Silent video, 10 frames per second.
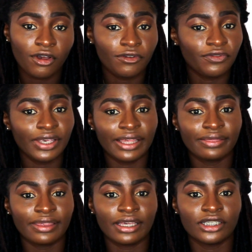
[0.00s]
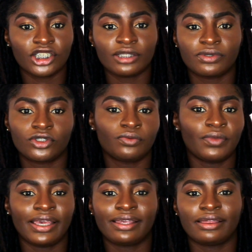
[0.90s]
coffee and things just to
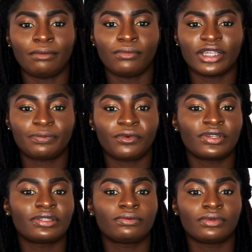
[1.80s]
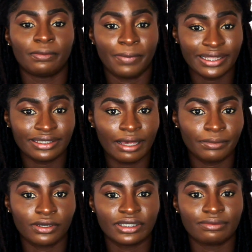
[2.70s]
make the experience better,
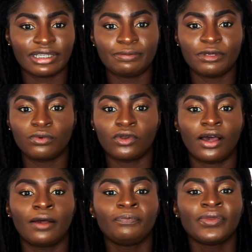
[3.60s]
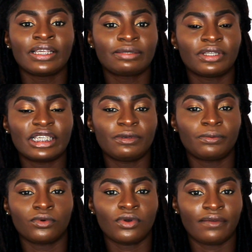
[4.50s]
because sometimes some of these
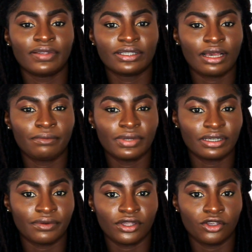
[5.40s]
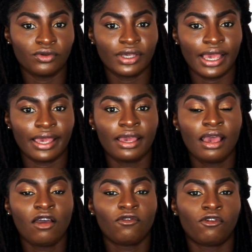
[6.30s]
people who have these companies are in the UK
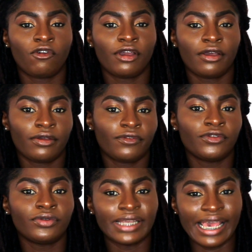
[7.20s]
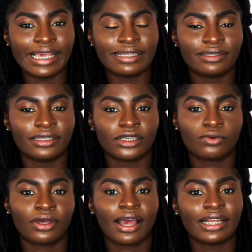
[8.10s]
for a few days and they
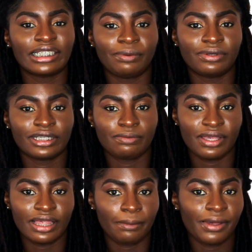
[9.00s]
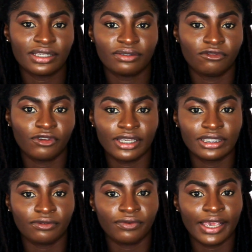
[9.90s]
just want to catch up and just meet that person
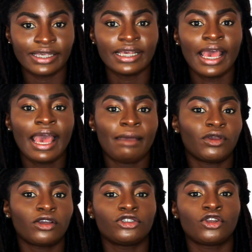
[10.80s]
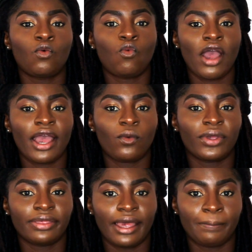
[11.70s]
face to face. And because you don't work
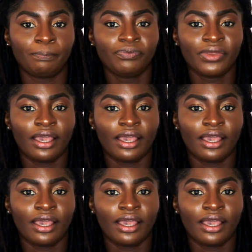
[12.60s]
with them,